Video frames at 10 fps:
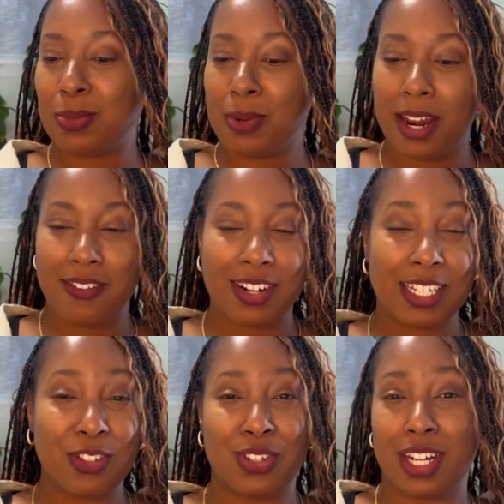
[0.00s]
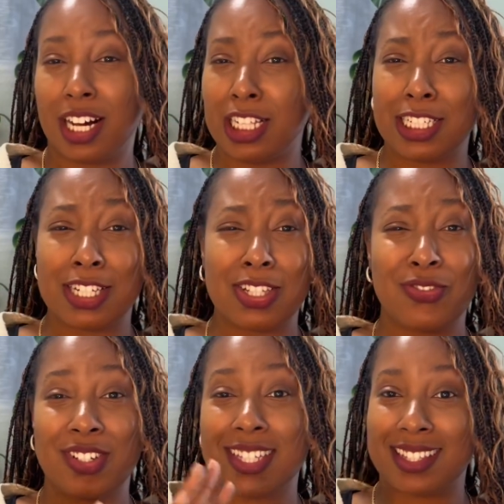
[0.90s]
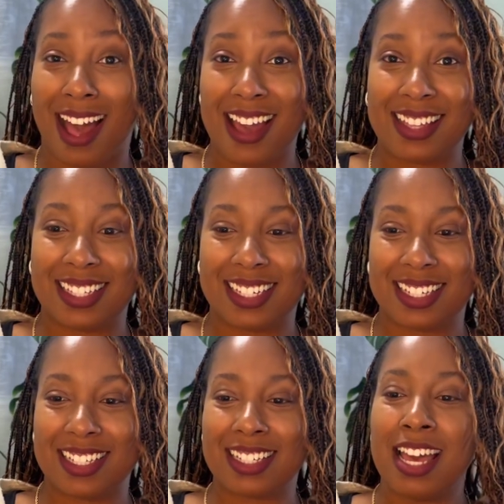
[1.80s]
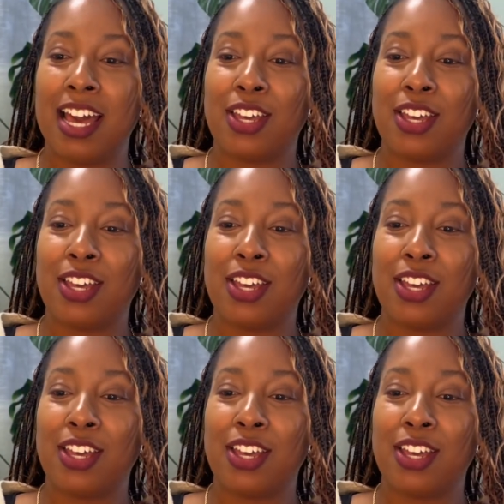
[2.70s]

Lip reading: whatever, different colors, different sizes.